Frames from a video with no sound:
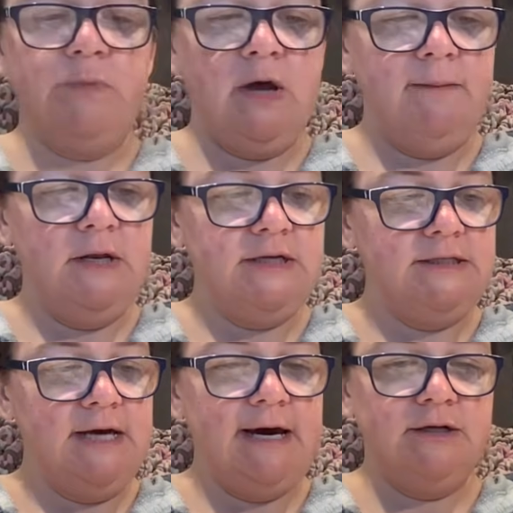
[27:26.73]
I'm going to
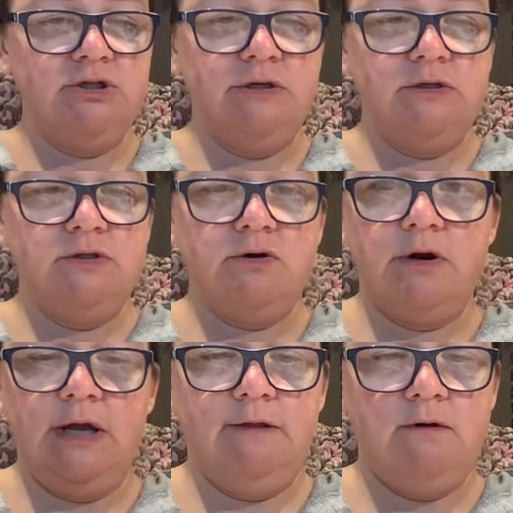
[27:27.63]
attach it
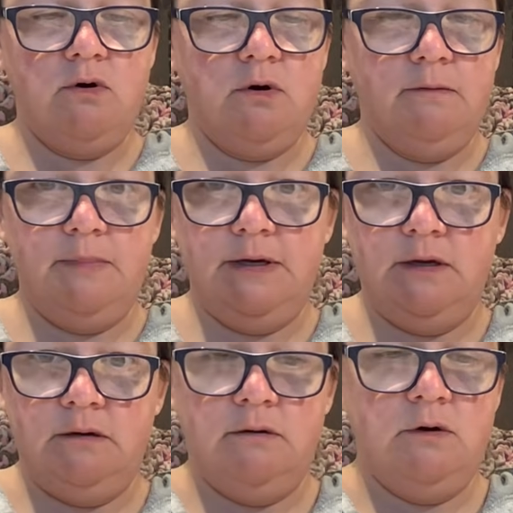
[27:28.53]
starting in the
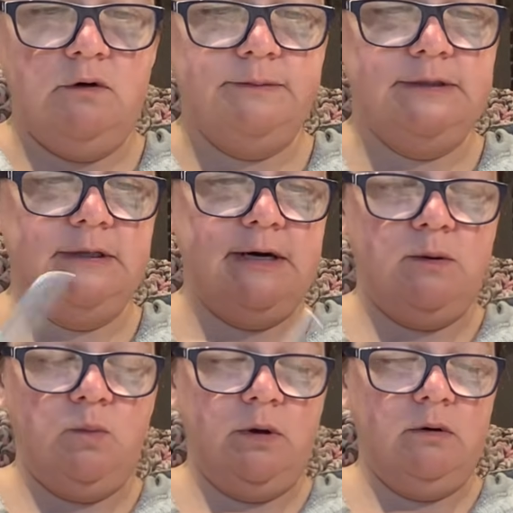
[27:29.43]
armpit in hopes that
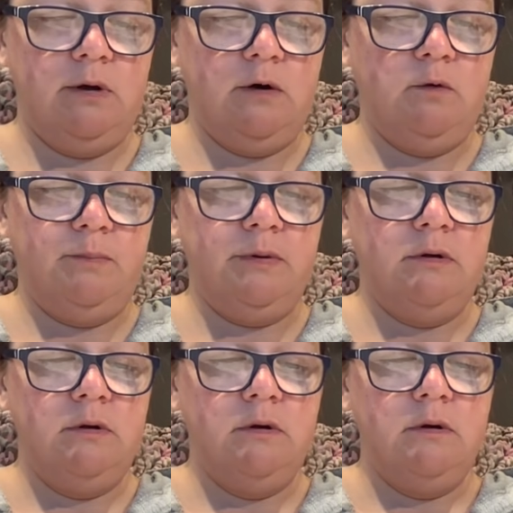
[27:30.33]
that will help
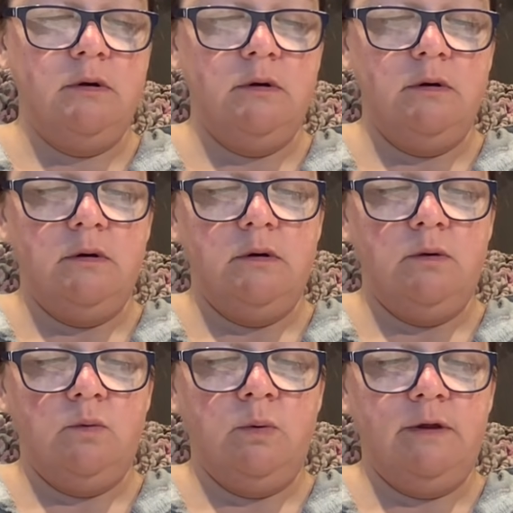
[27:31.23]

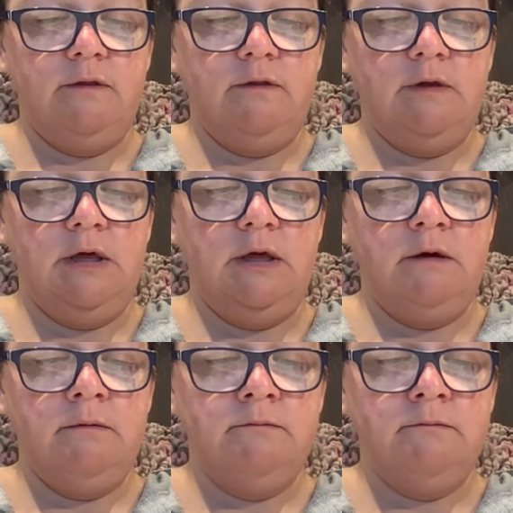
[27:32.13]
with the